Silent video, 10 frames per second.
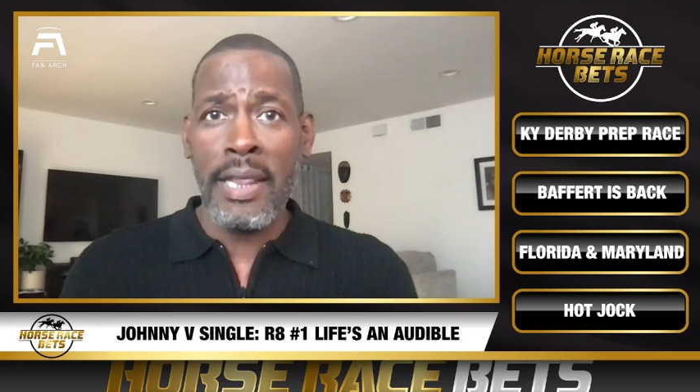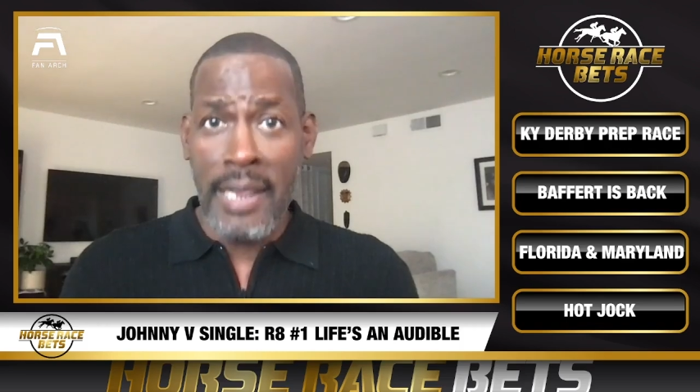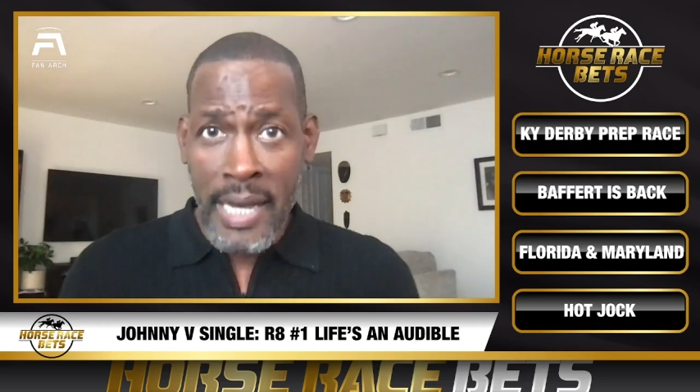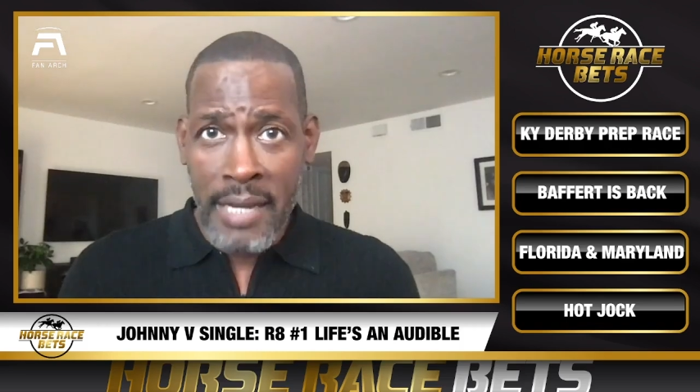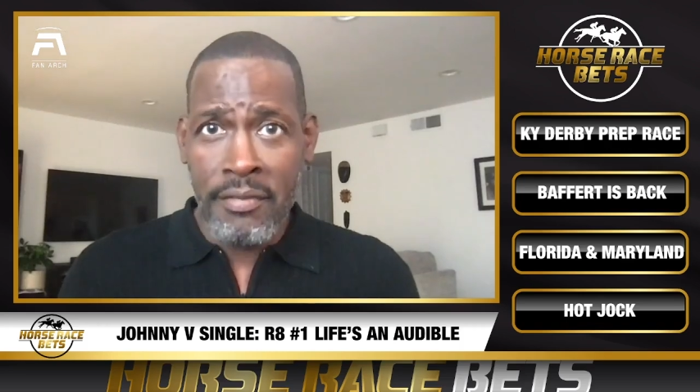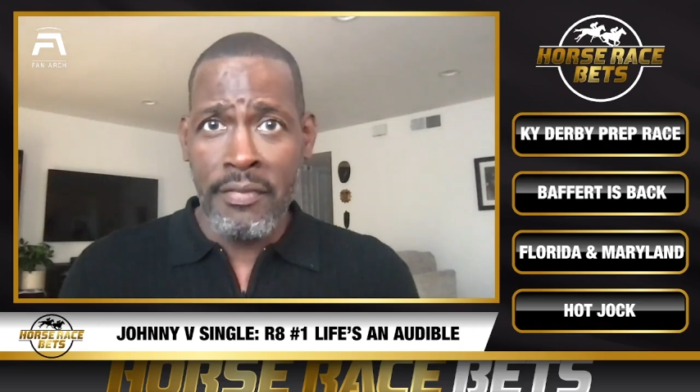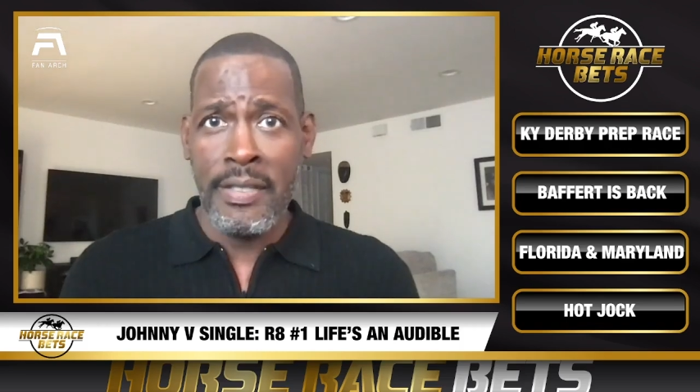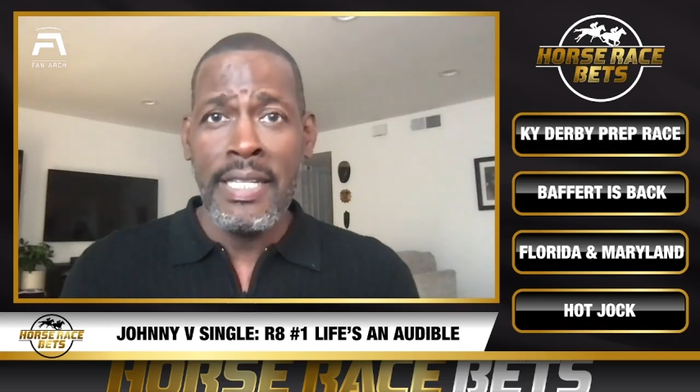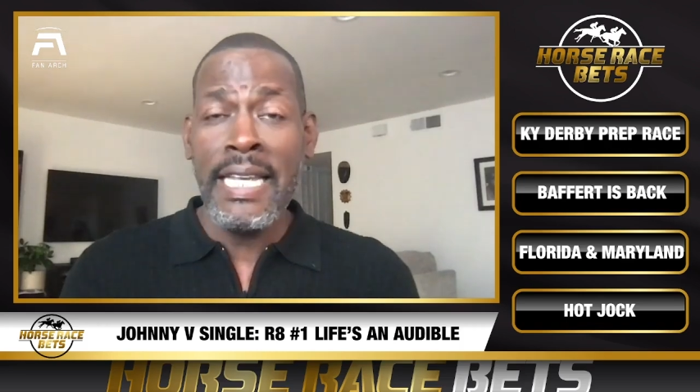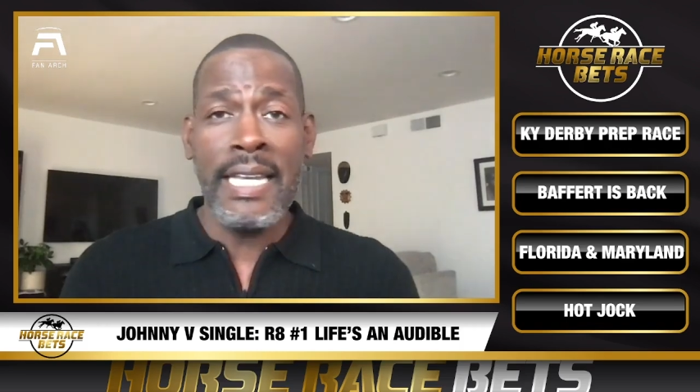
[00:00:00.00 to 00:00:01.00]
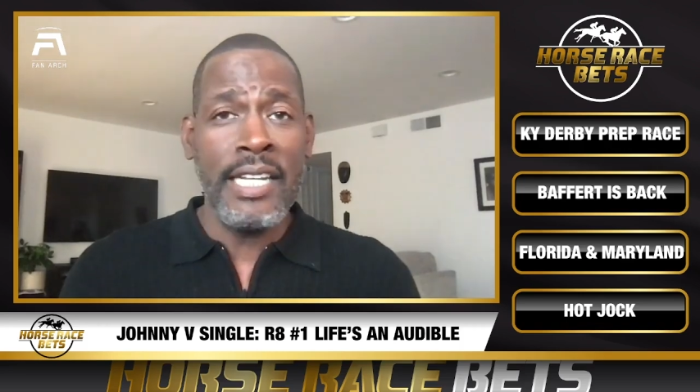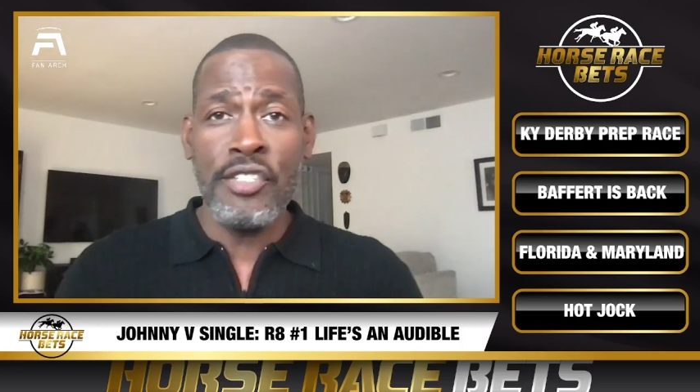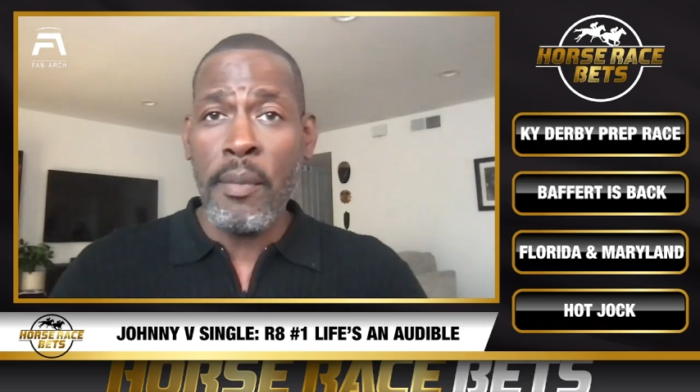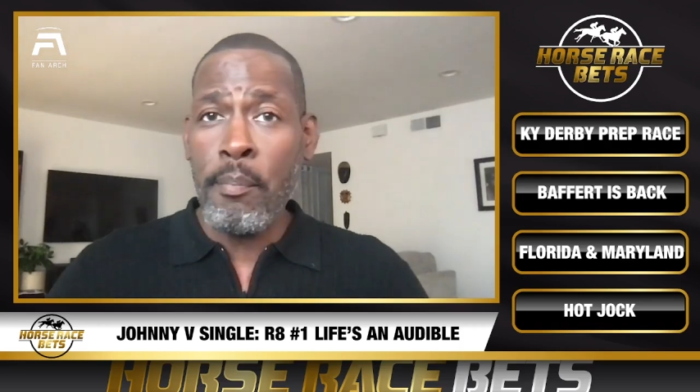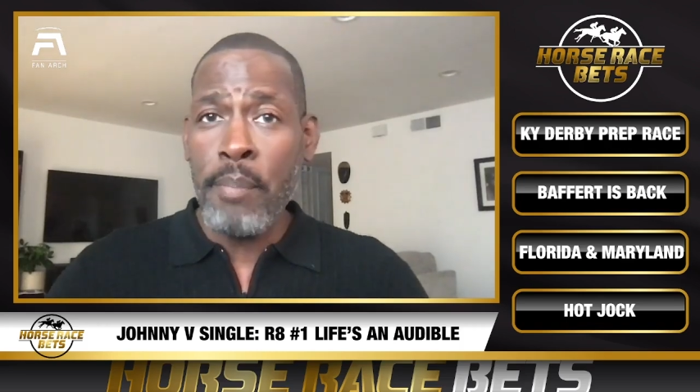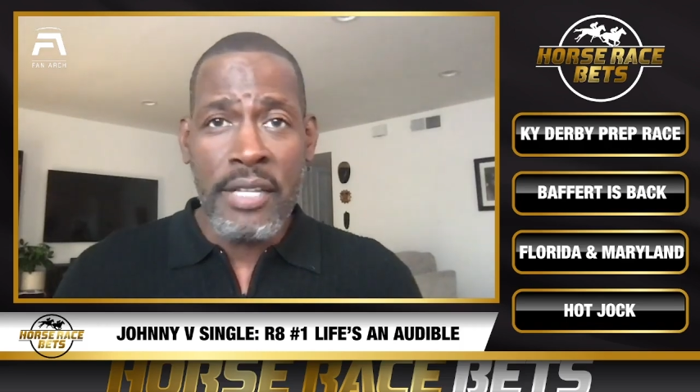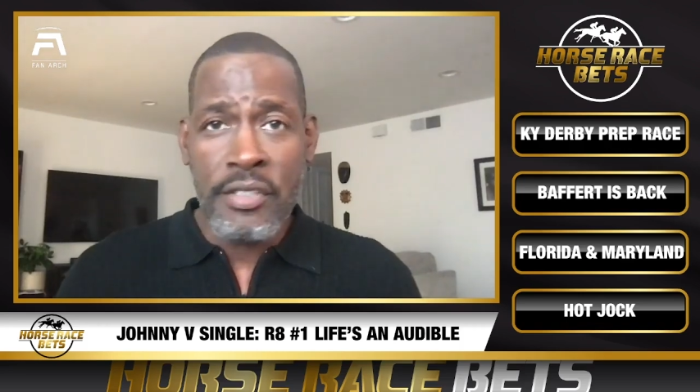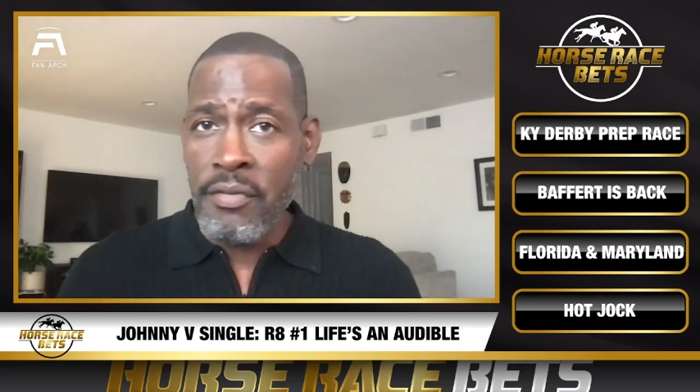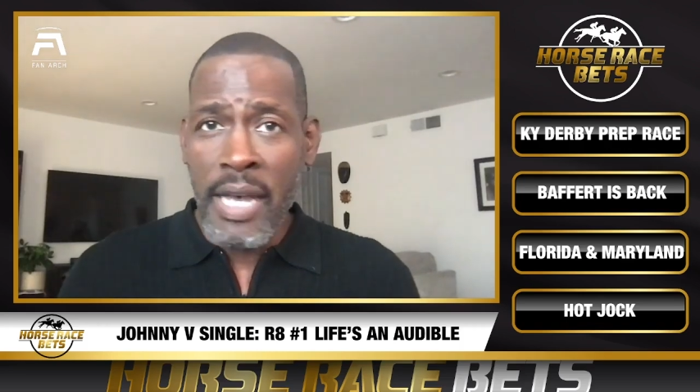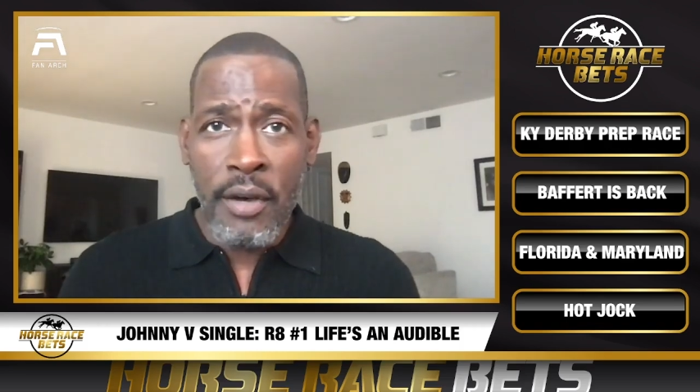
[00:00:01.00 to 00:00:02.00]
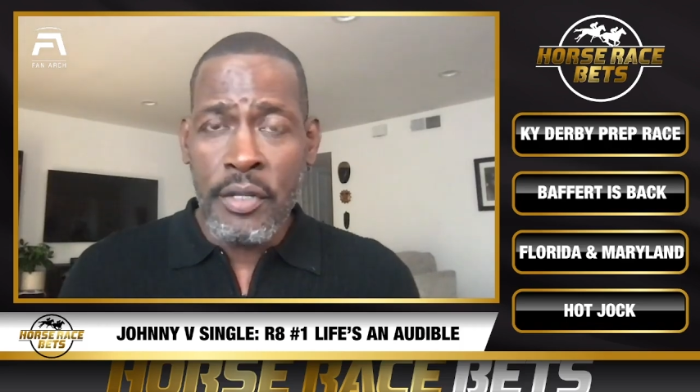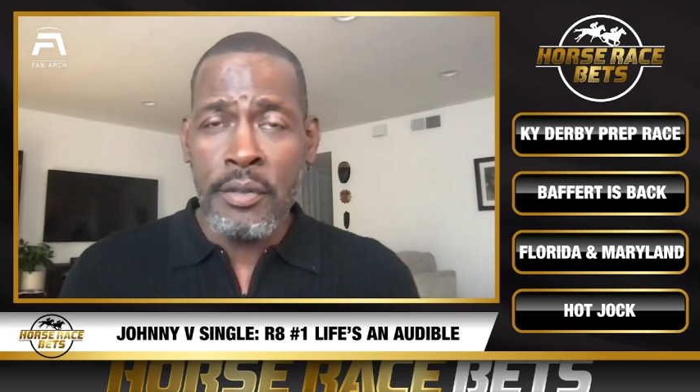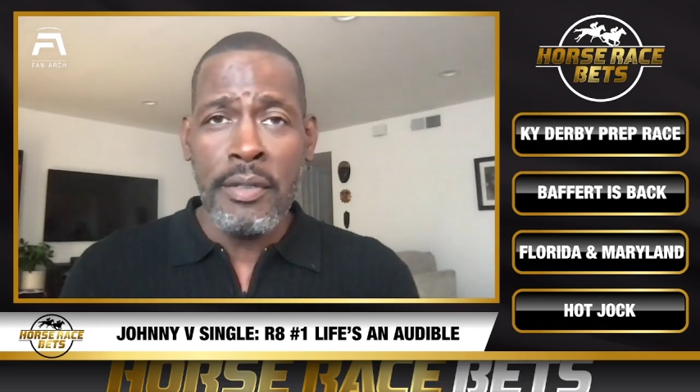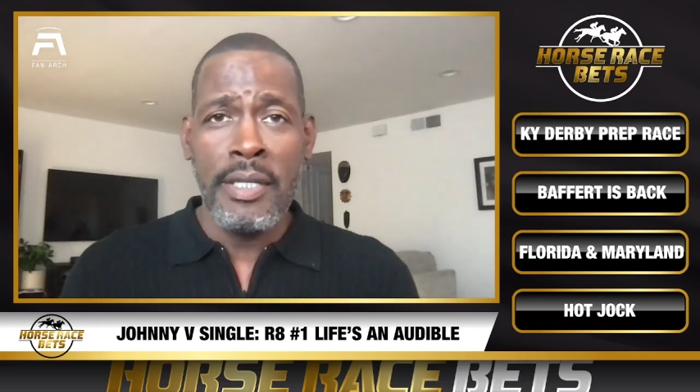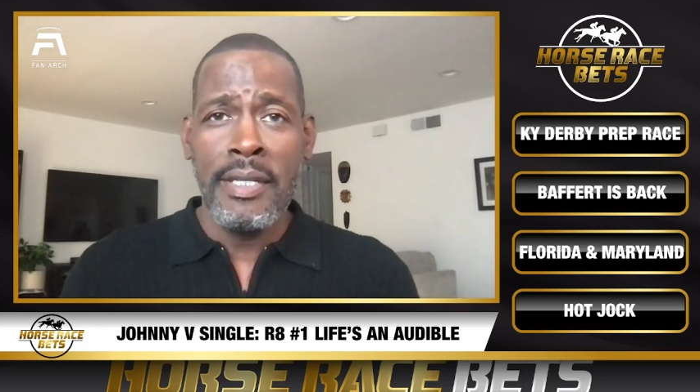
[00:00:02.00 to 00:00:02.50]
life. It is the best value,